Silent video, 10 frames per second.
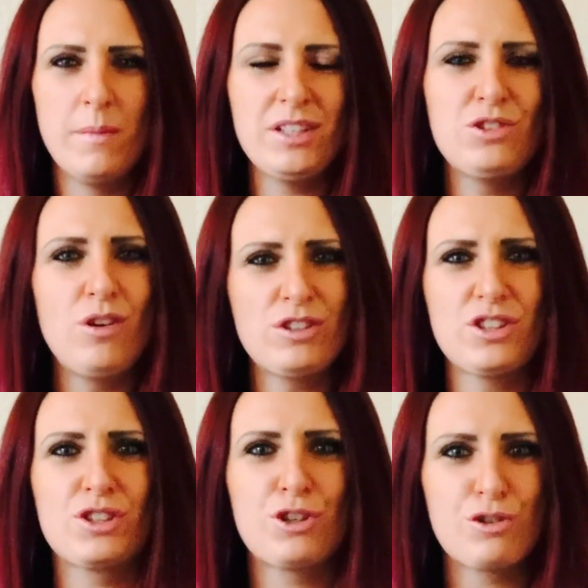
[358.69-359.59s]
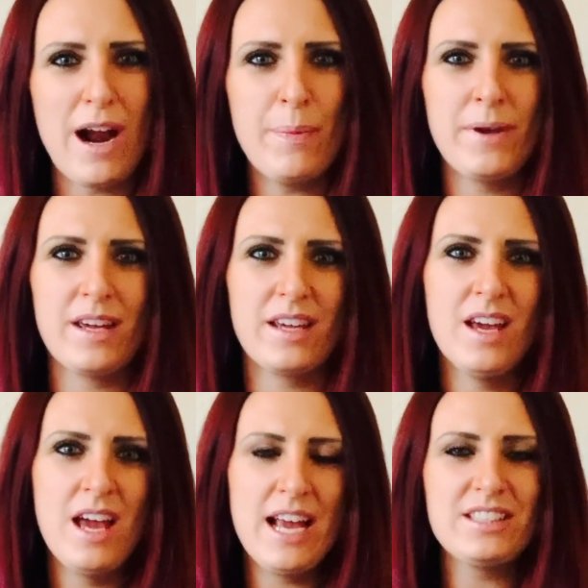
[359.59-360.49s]
It's not just crappy,
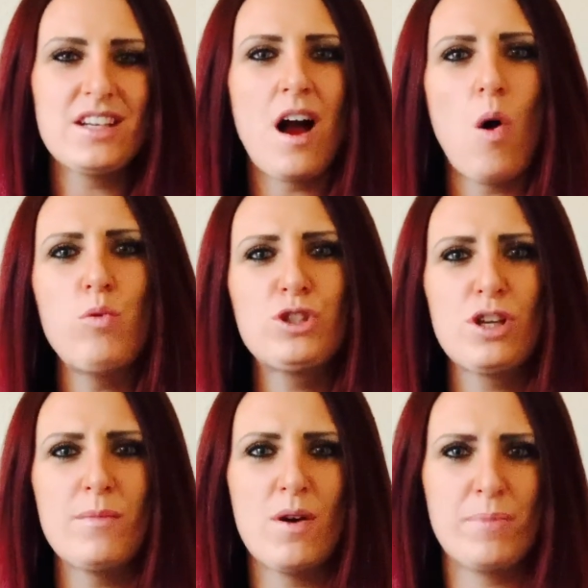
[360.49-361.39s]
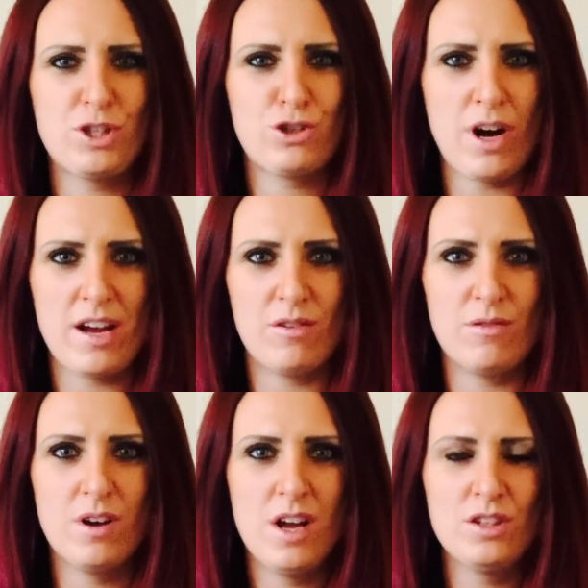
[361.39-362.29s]
it's an ultimate
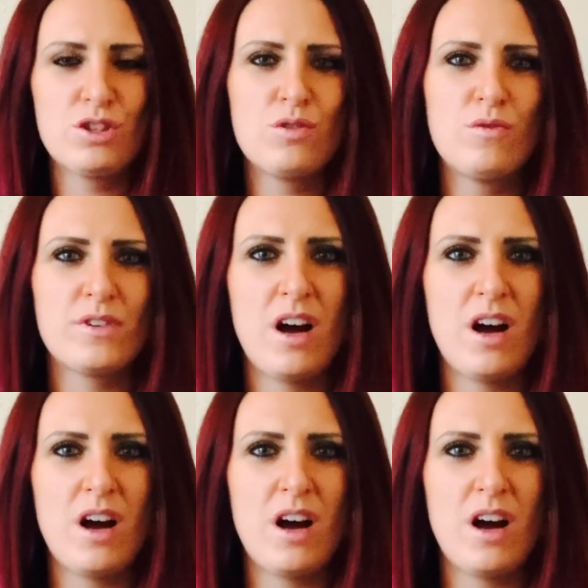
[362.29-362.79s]
betrayal to Northern